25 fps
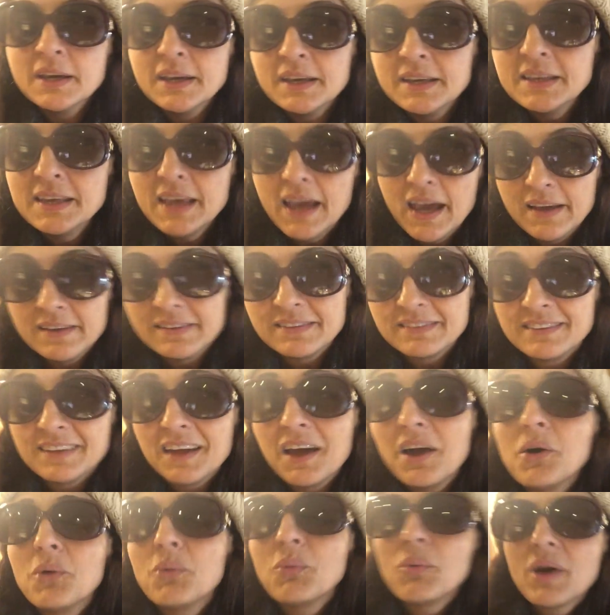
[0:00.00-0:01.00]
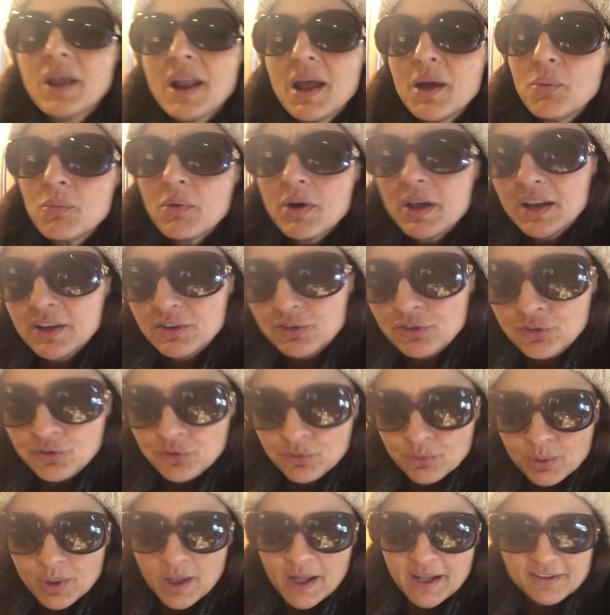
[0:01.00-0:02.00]
Yes, what I wanted to
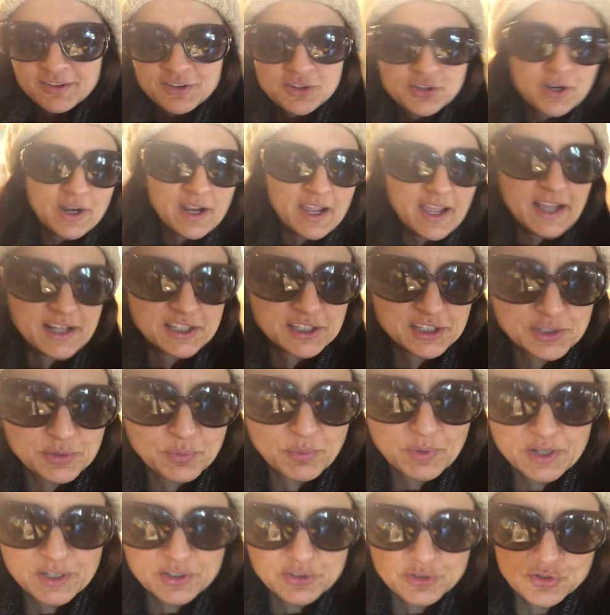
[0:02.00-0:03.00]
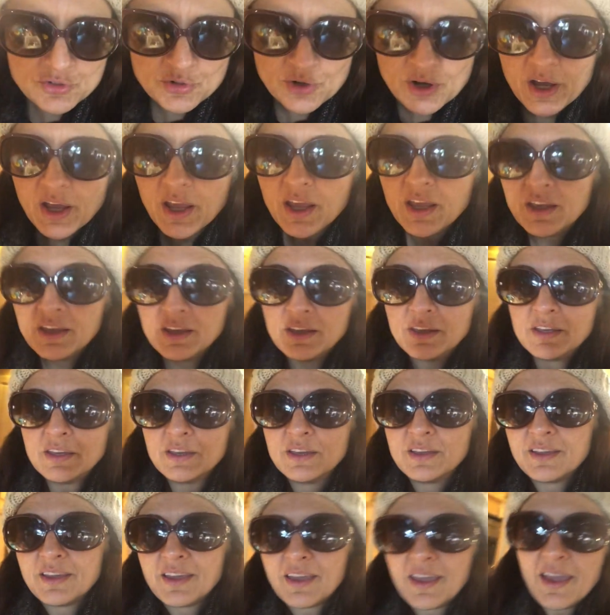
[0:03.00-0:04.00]
do last year, I actually wanted to try
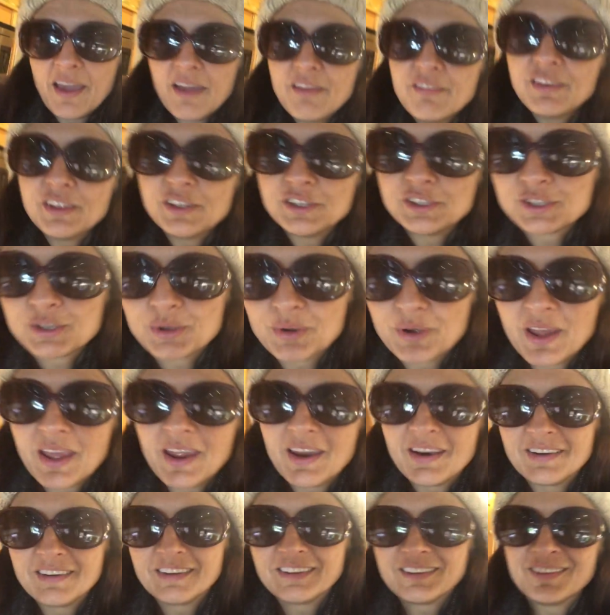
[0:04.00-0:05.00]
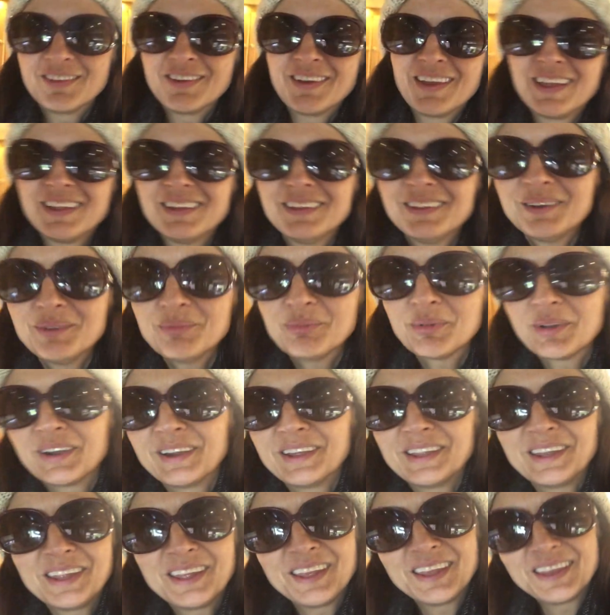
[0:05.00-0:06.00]
having short hair, so I ended up
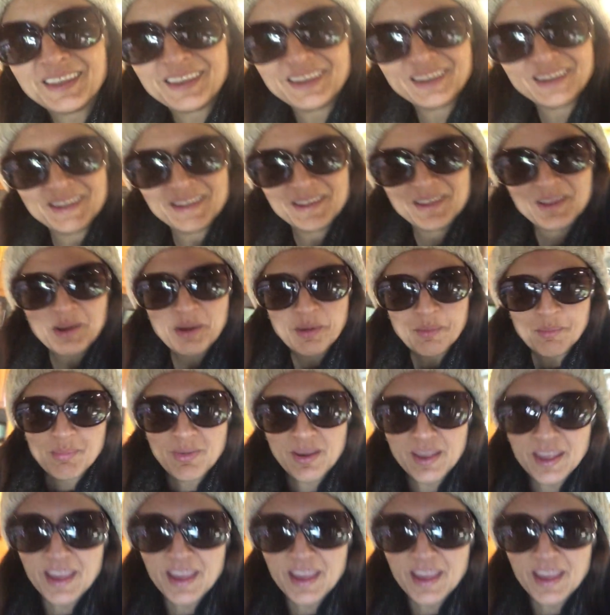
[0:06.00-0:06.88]
cutting my